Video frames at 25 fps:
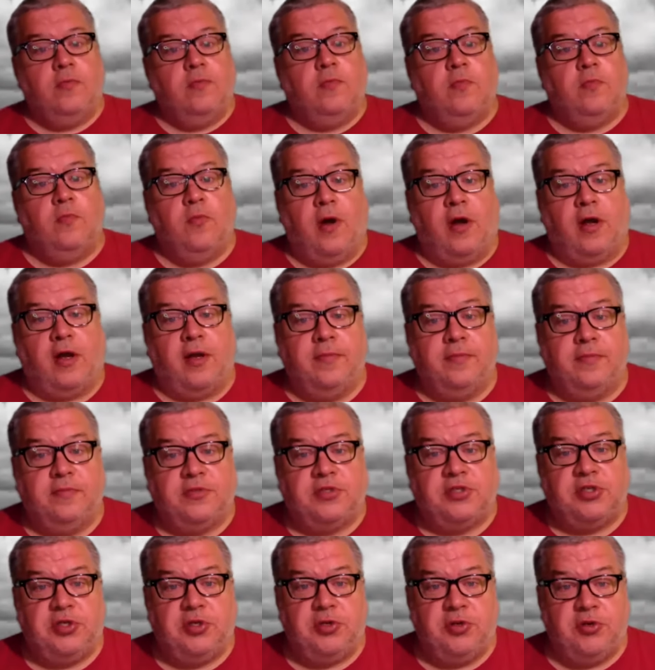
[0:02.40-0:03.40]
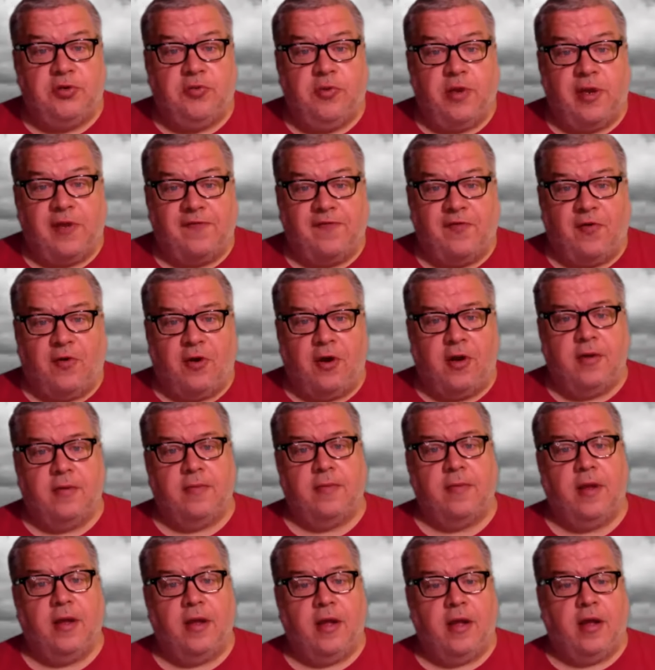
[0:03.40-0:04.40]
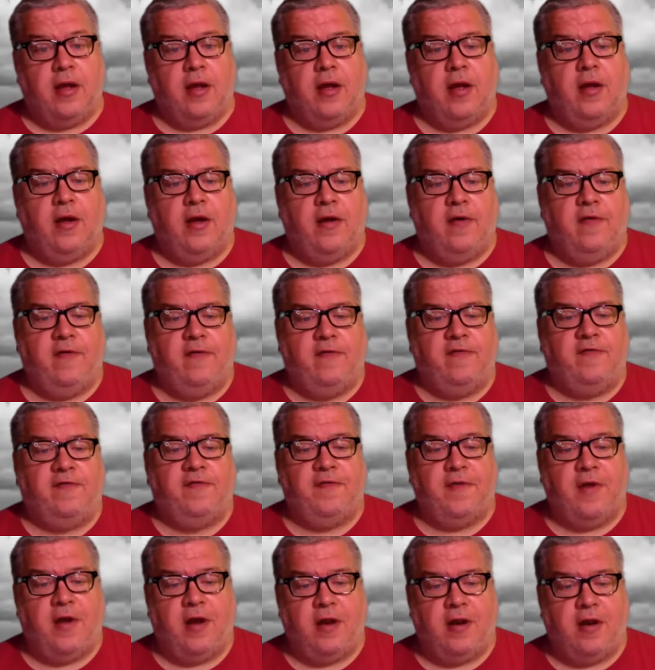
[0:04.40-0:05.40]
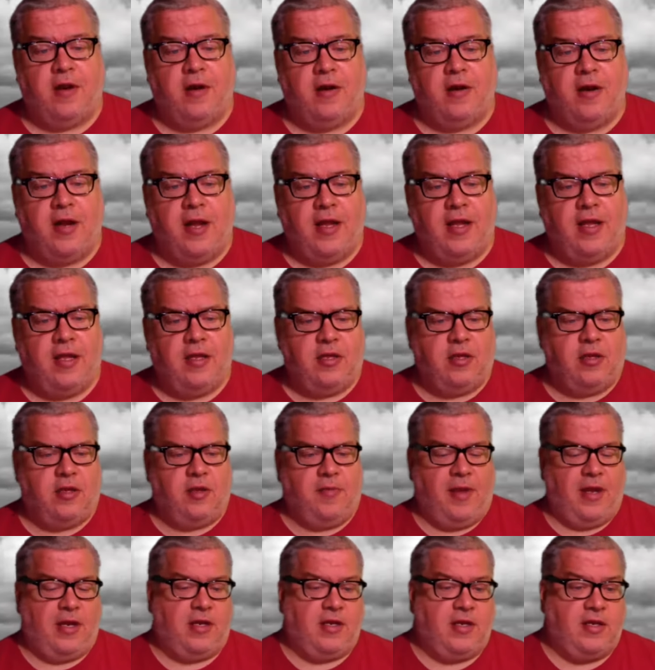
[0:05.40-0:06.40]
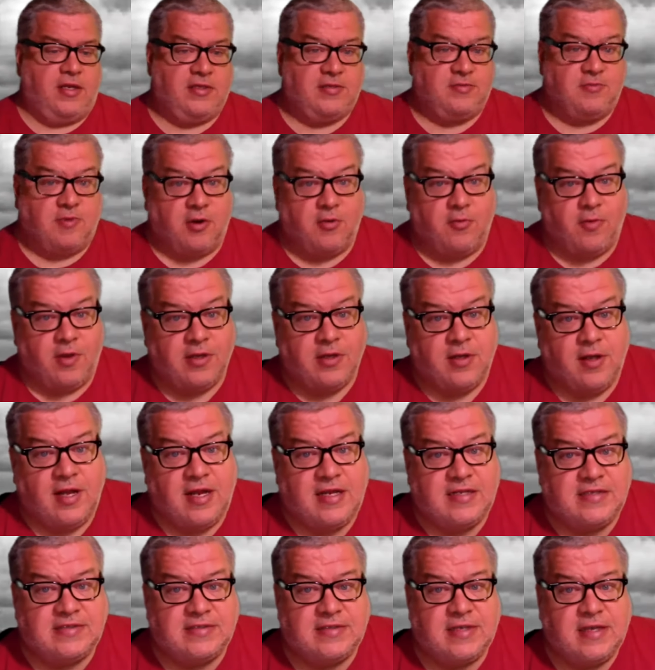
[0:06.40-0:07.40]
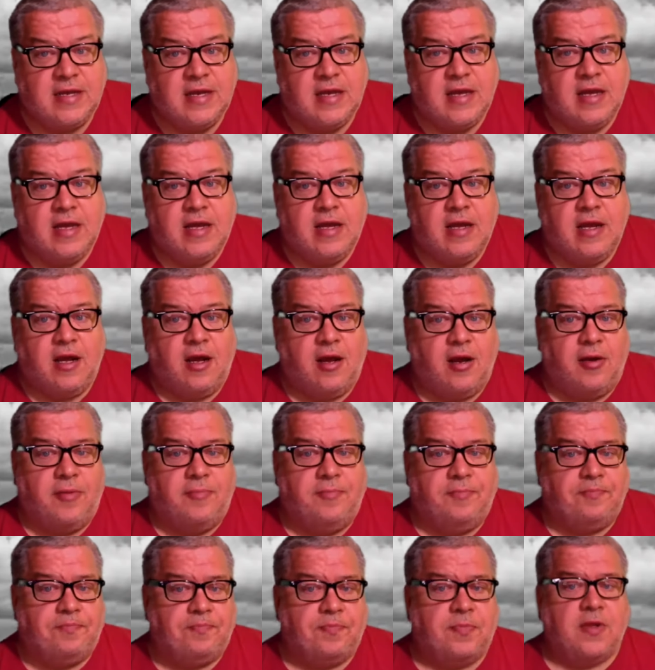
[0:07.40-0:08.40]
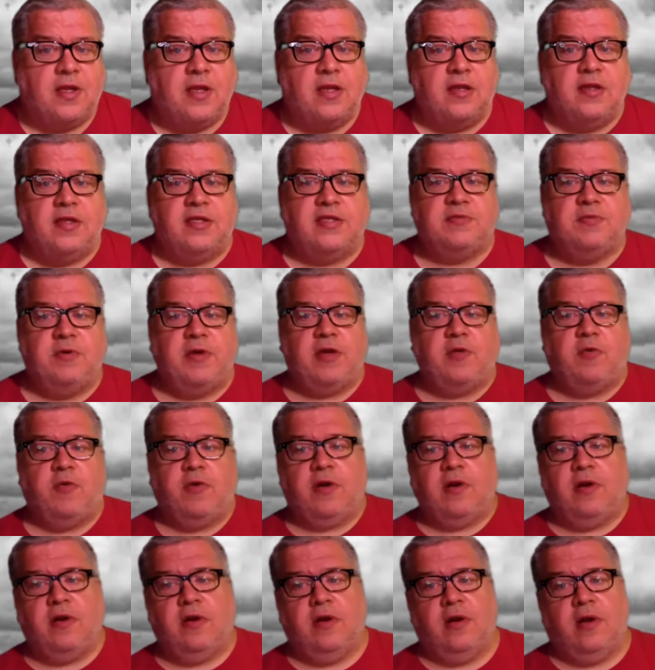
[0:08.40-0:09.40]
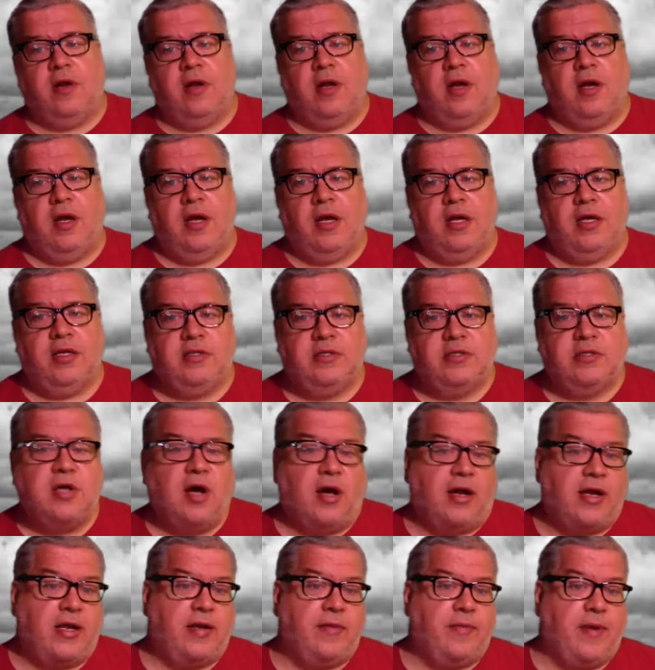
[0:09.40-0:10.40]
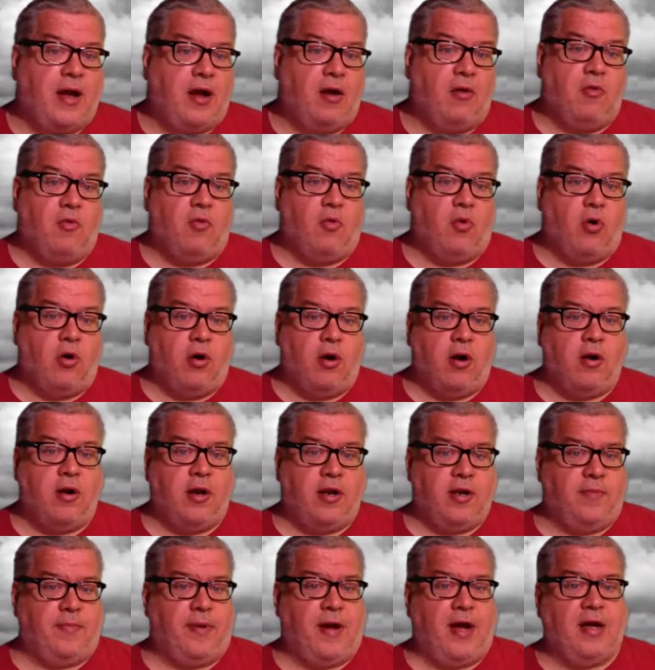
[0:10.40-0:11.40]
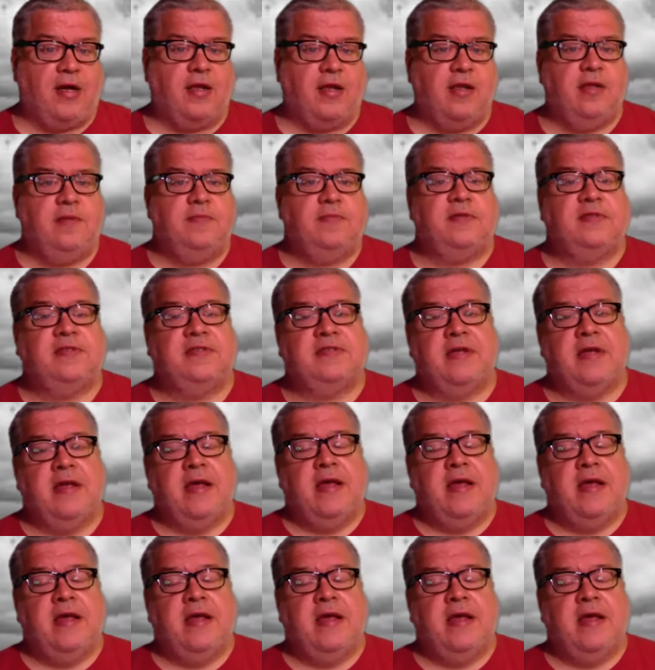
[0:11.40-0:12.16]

Welcome to week 4 of our Humanities 101 class. This week we're talking about war and apocalypse.